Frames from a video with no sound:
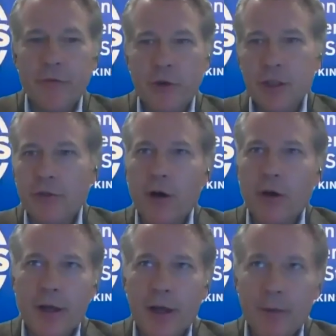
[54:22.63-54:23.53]
first of
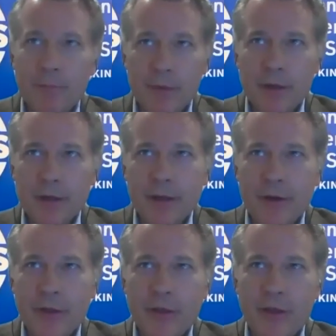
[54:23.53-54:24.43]
all,
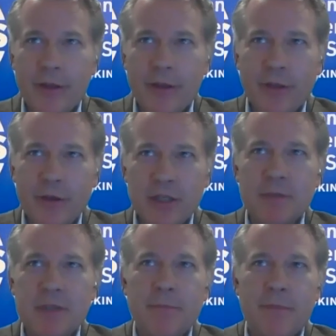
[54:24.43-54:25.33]

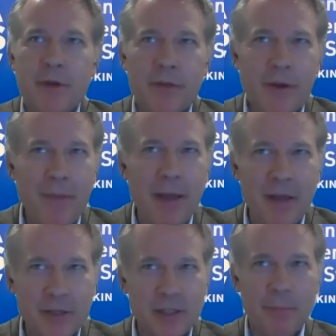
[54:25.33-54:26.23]
there may
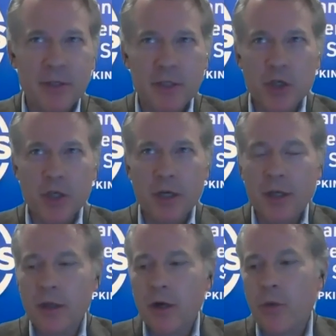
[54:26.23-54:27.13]
be a supposition
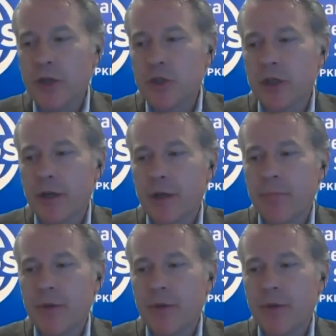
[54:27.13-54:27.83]
in the question,